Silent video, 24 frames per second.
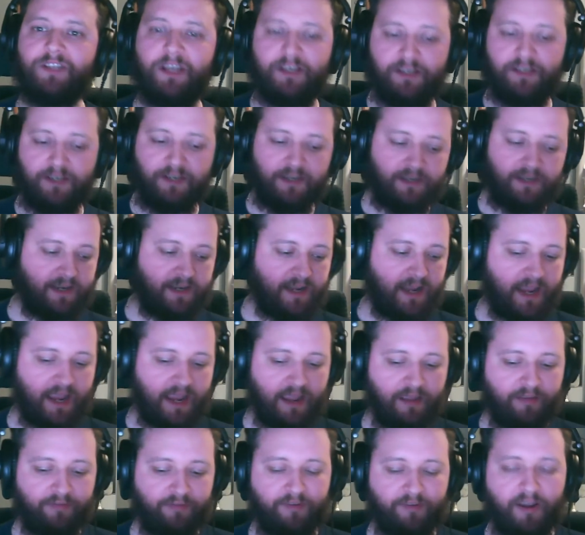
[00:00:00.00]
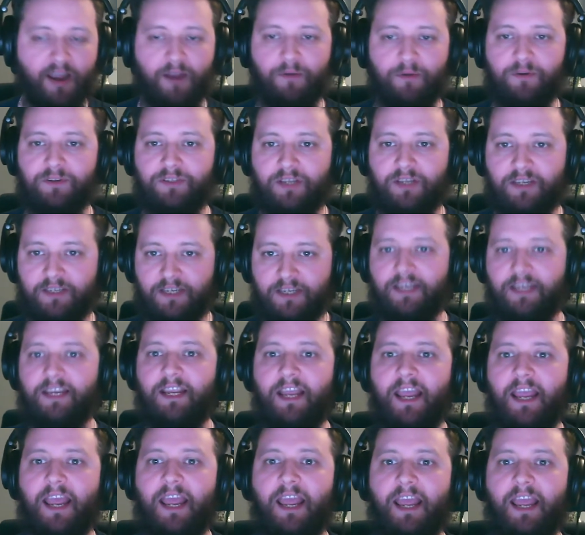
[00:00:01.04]
sudden, if I was
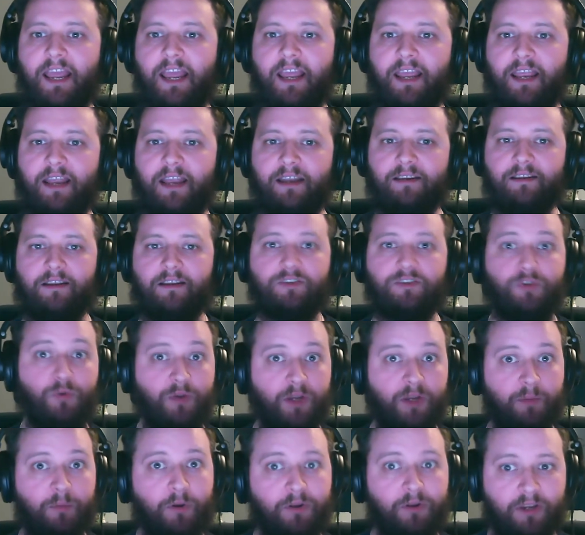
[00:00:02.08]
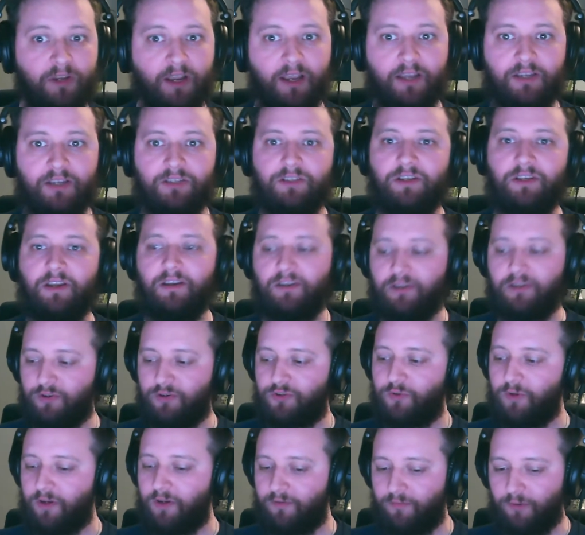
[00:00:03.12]
sitting here doing a podcast,
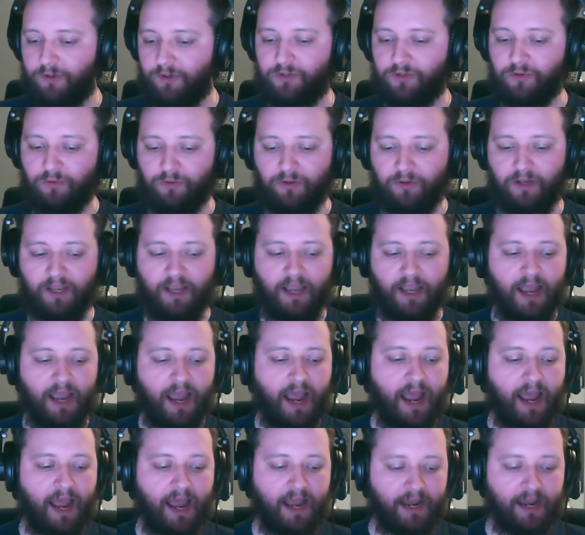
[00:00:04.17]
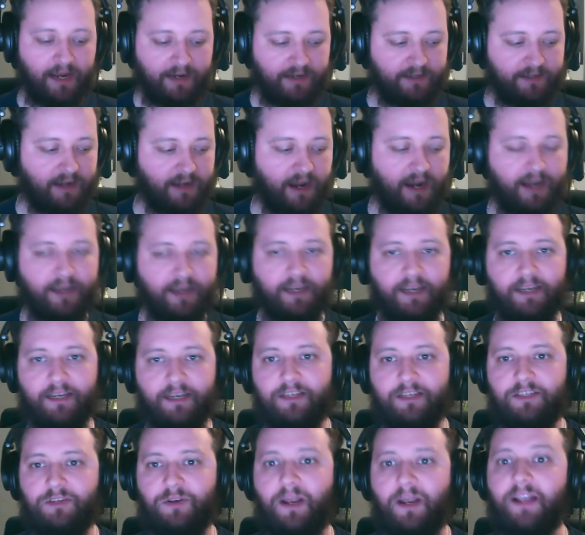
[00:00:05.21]
doing a voice call, and I
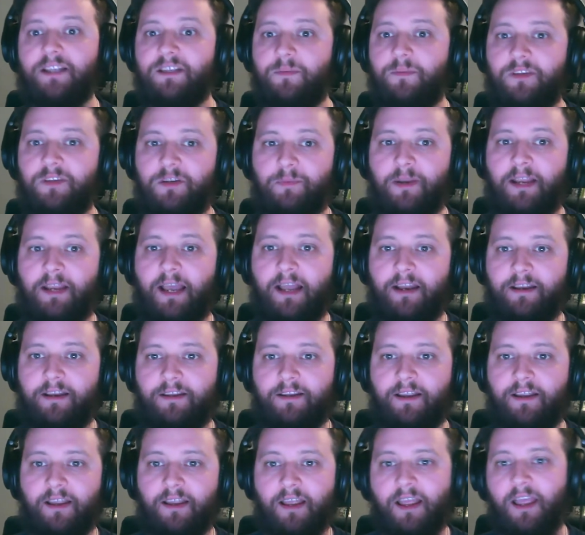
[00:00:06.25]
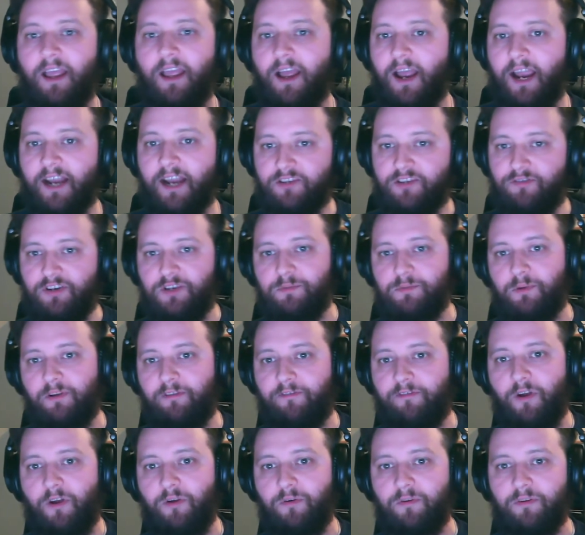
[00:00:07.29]
needed to add something to my calendar, I had to reach my
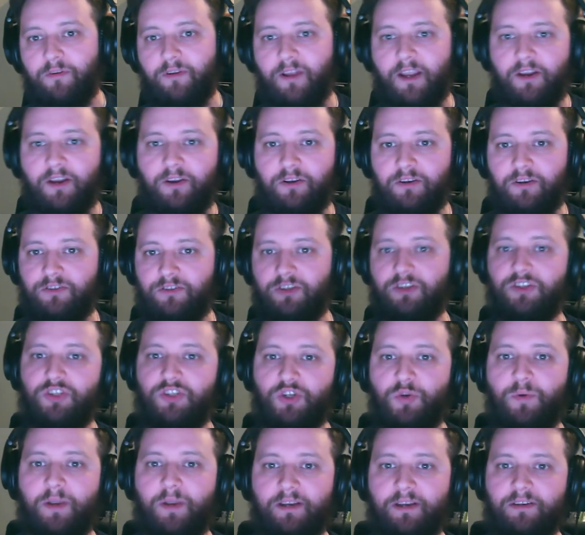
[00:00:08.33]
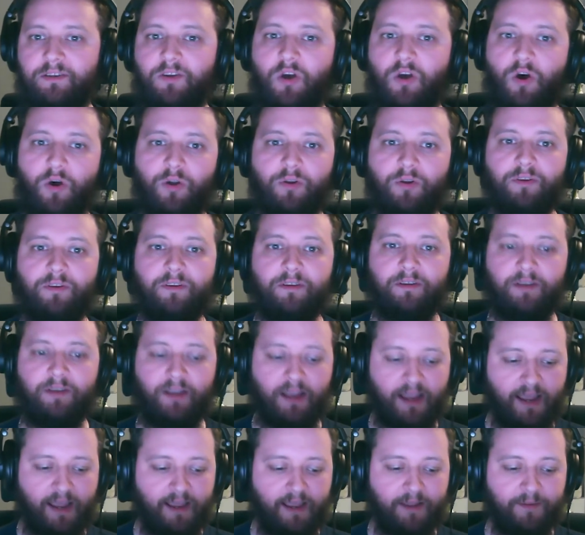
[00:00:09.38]
phone. I couldn't just do it on
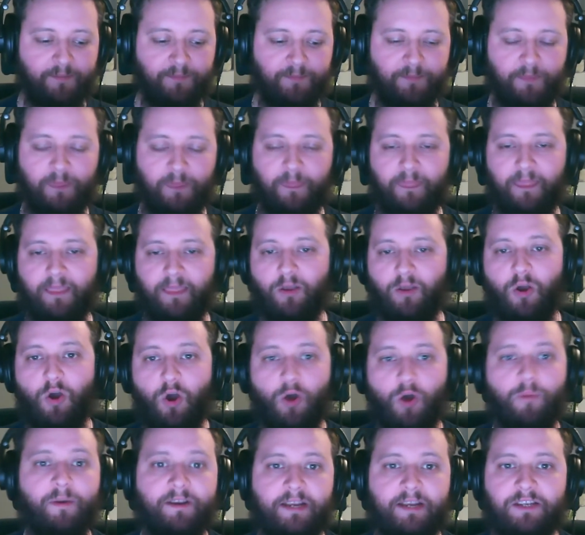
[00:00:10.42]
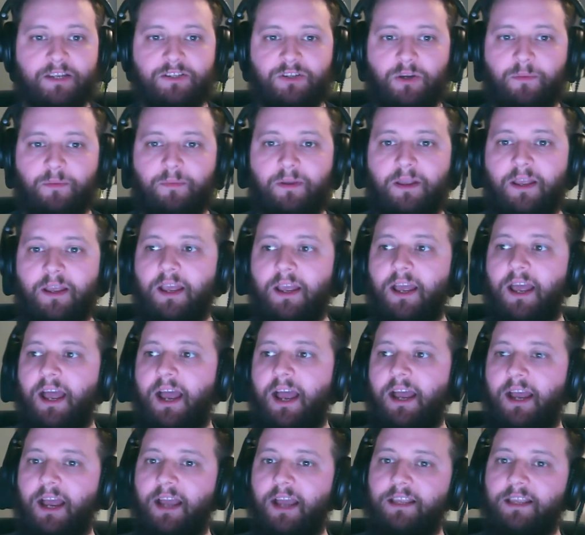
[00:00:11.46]
my desktop.
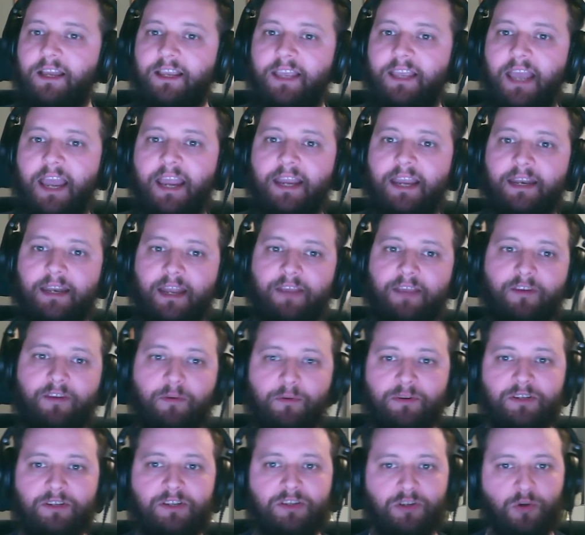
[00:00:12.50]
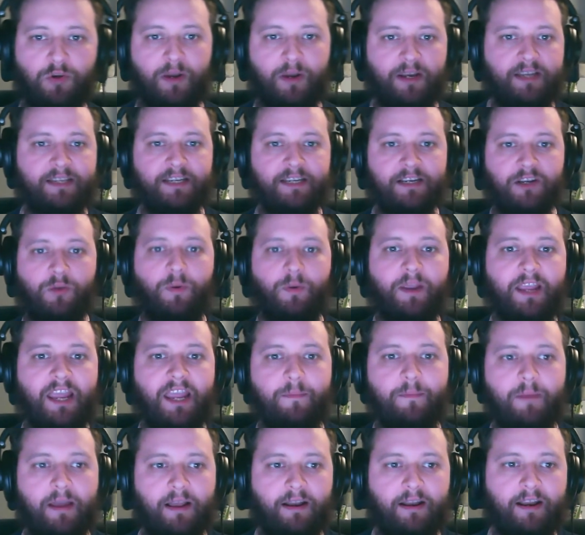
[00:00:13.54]
Again, if I wanted to quickly send a quick
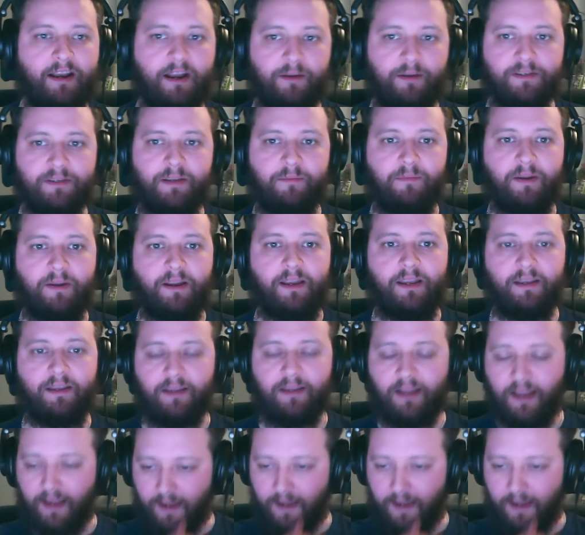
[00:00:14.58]
email and I was at my